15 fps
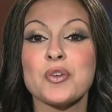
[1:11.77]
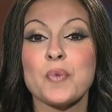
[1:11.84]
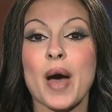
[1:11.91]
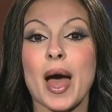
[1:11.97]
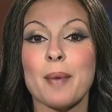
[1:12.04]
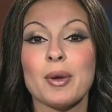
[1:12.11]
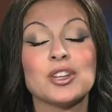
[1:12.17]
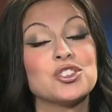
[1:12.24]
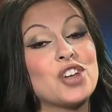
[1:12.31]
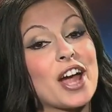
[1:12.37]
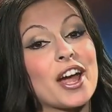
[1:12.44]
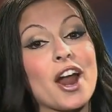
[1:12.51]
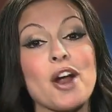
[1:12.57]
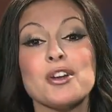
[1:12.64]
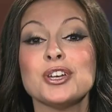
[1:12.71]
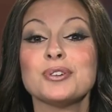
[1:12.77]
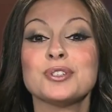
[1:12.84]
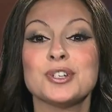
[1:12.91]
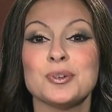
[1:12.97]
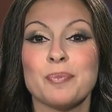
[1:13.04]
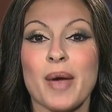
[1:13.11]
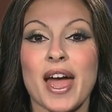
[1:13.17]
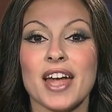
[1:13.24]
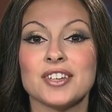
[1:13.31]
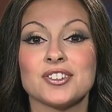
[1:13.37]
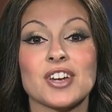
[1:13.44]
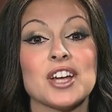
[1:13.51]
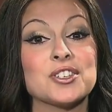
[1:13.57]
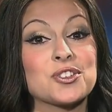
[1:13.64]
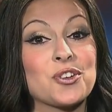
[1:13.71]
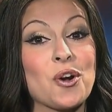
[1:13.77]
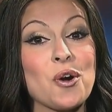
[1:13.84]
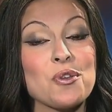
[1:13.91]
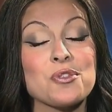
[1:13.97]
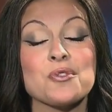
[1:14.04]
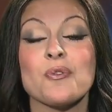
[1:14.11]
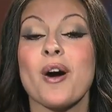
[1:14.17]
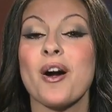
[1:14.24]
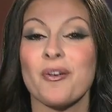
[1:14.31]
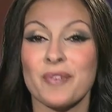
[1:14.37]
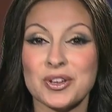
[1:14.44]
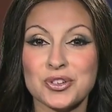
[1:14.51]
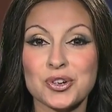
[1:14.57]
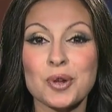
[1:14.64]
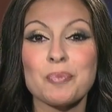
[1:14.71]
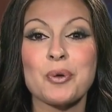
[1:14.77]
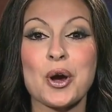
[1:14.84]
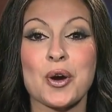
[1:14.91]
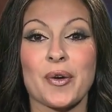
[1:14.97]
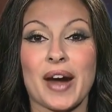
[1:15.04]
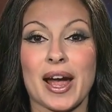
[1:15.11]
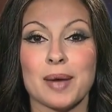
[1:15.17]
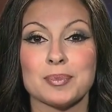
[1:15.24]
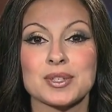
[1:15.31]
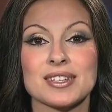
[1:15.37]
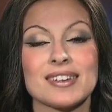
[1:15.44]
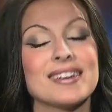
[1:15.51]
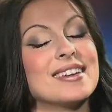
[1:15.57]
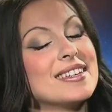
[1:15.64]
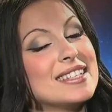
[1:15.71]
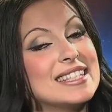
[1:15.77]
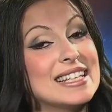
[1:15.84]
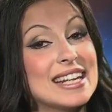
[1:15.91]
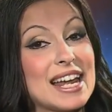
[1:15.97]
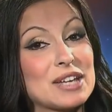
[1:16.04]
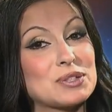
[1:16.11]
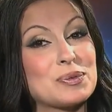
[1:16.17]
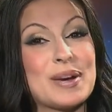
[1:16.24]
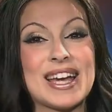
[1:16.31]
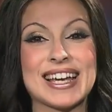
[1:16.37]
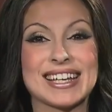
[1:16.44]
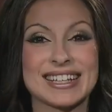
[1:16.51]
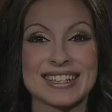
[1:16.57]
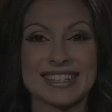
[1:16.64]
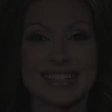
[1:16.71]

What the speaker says: the web, check out our YouTube page and scroll through our original programs. See you next week.